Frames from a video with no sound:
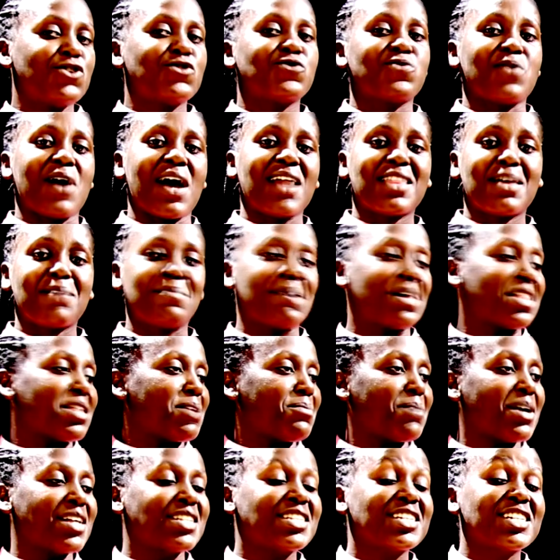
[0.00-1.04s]
to other
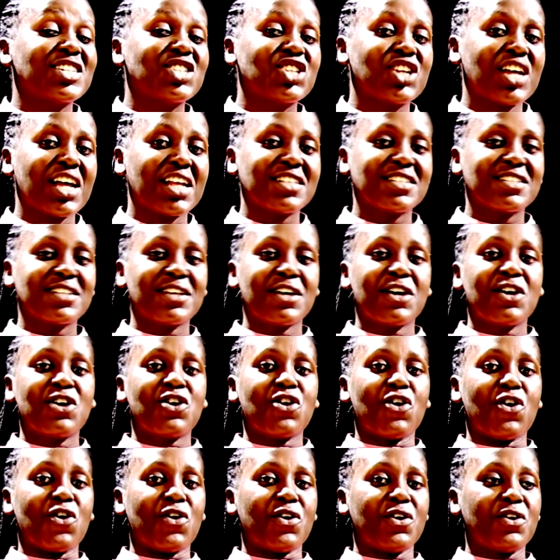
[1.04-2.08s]
mathematicians,
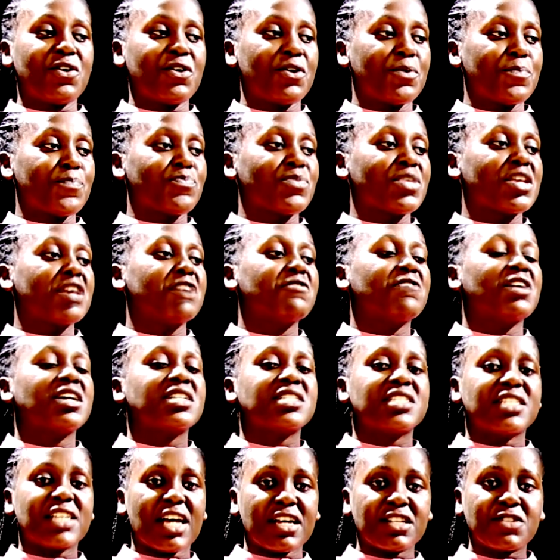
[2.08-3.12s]
or
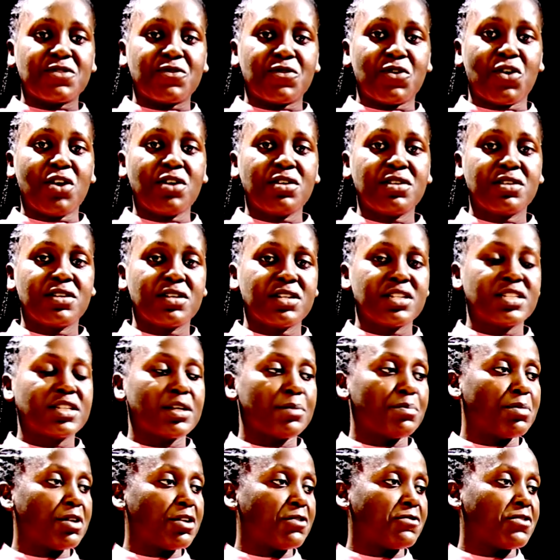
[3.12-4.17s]
even just for
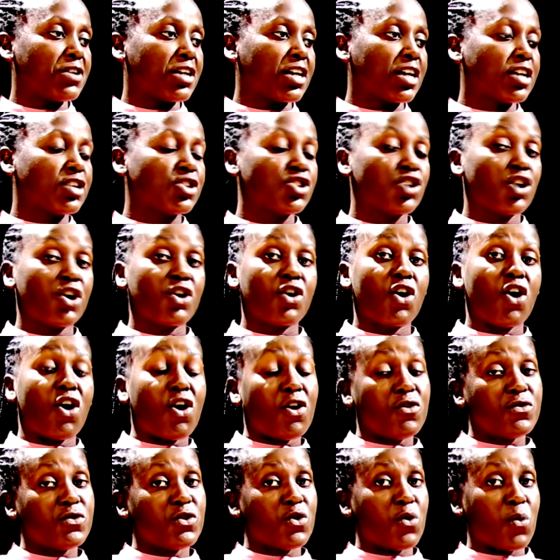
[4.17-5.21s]
simplification
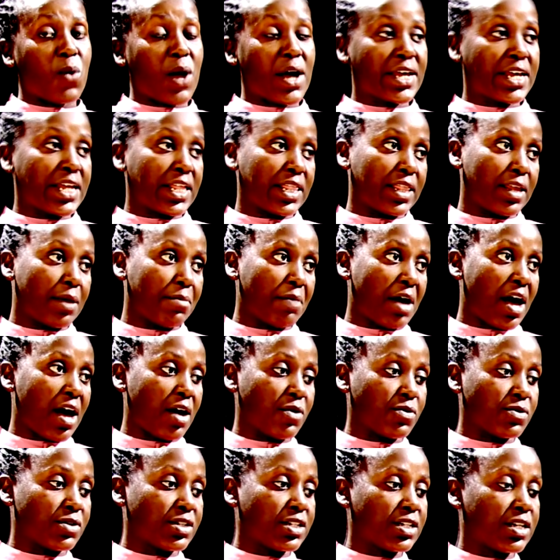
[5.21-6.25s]
or working them
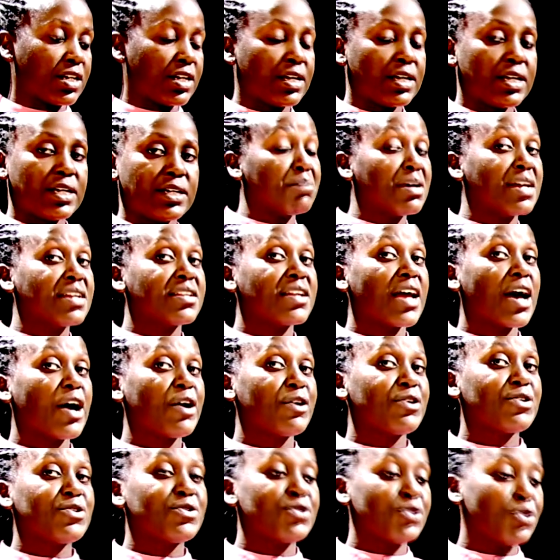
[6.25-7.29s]
out. By now
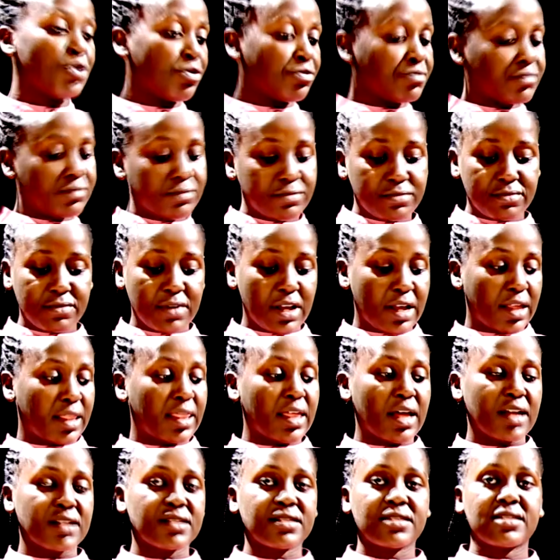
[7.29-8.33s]
you know
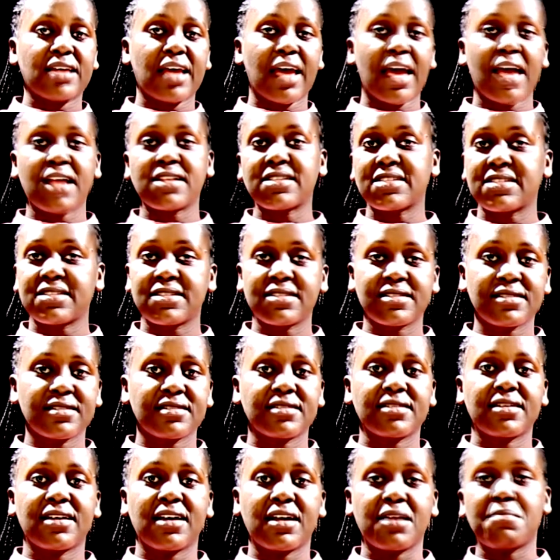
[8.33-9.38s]
that science
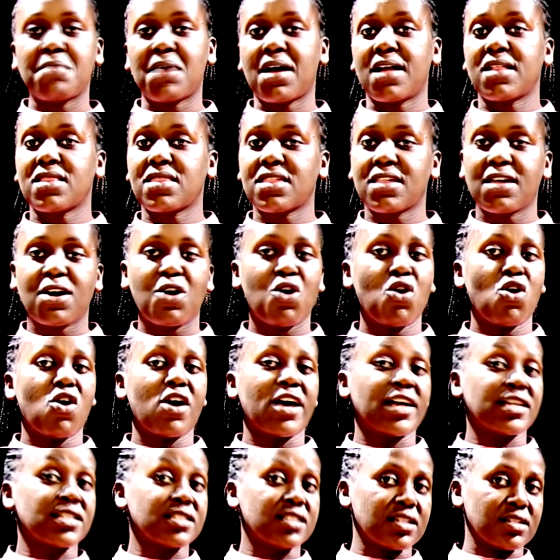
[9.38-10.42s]
and math
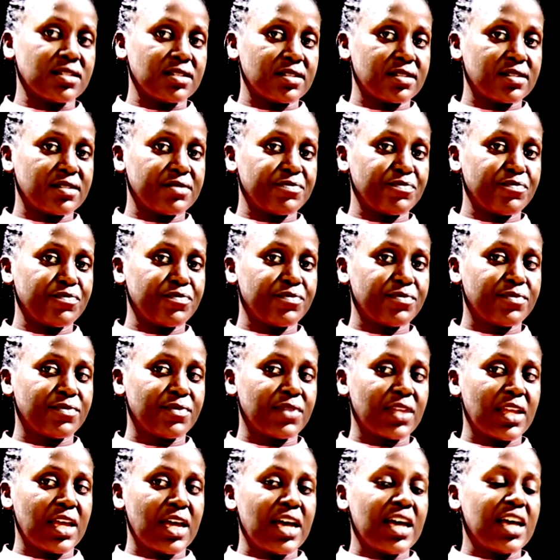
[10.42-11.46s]
coexist.
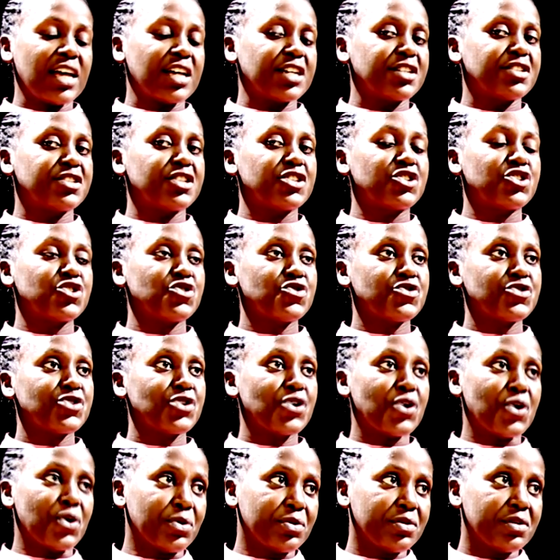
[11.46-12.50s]
Did you
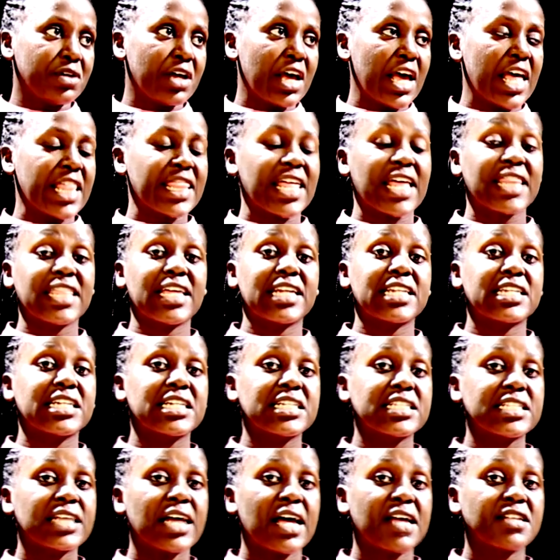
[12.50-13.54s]
know that the
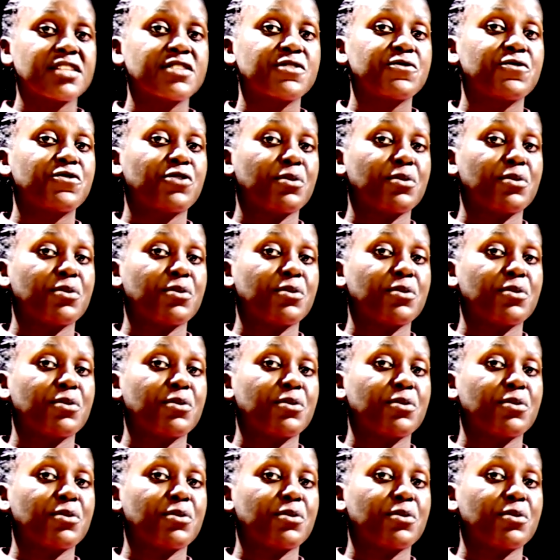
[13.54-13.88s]
distance